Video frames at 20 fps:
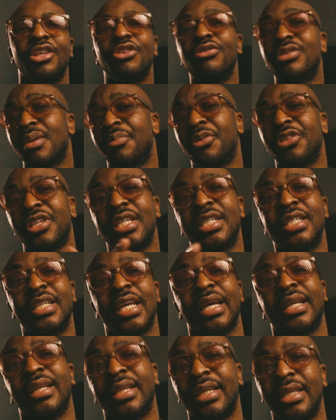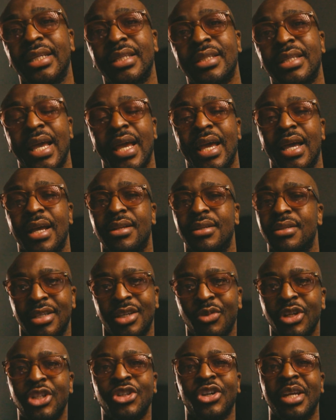Use some of these techniques and see
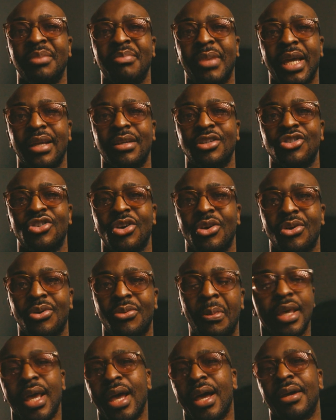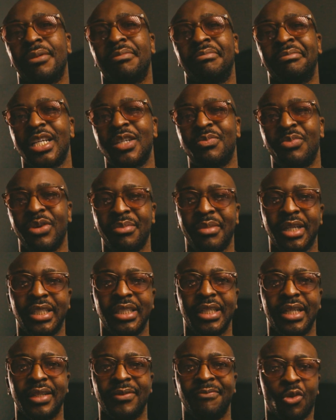what you can make. So yeah, that's pretty
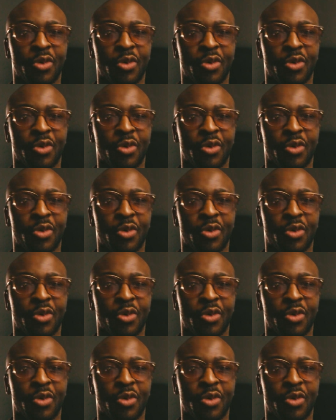much it.